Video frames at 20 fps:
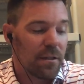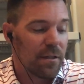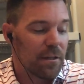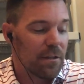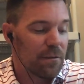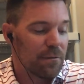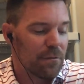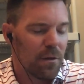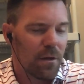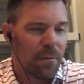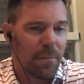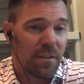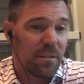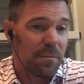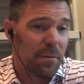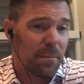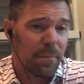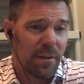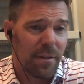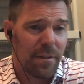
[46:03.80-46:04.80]
good form, and
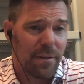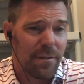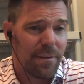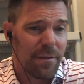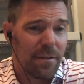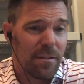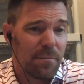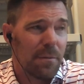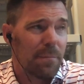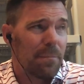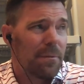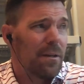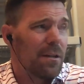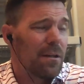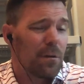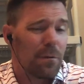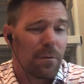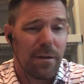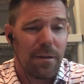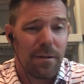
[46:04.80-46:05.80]
he's been playing good. He's been
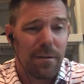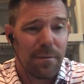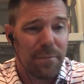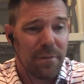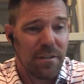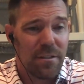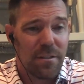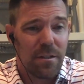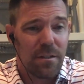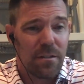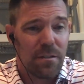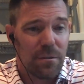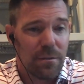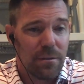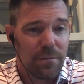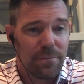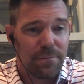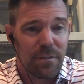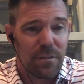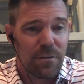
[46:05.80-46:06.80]
playing great on the PGA
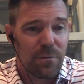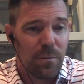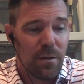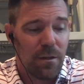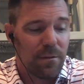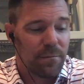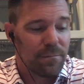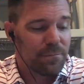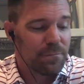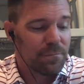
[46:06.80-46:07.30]
Tour as well.